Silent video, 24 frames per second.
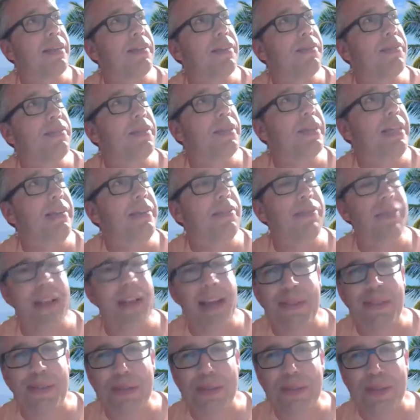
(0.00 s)
E
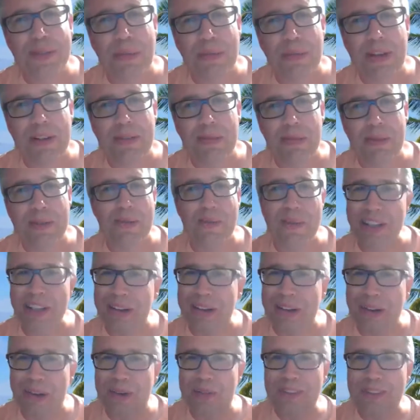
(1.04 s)
flat or something, which is really
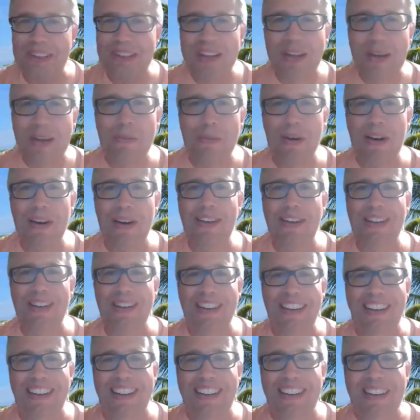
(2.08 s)
low. But
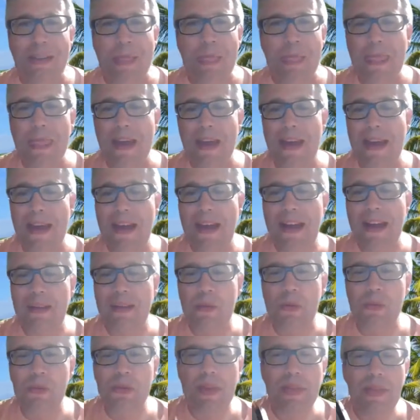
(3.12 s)

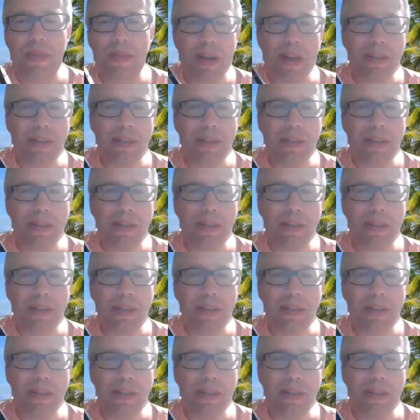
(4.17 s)
the nice